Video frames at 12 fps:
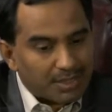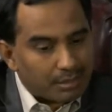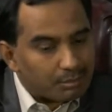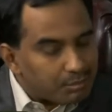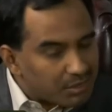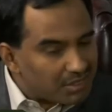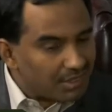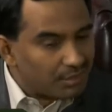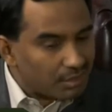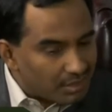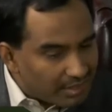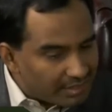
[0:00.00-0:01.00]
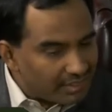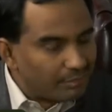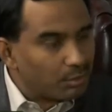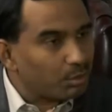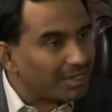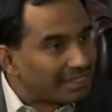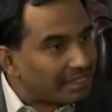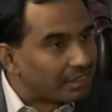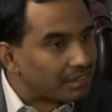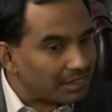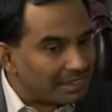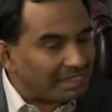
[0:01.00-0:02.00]
But then with the internet and everyone
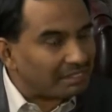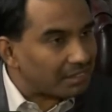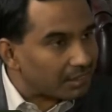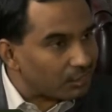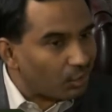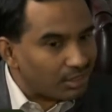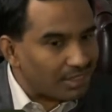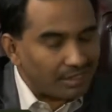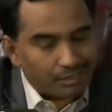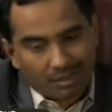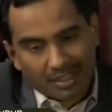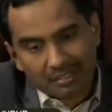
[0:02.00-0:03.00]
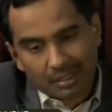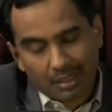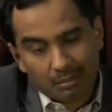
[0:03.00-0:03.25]
getting connected and all that, right?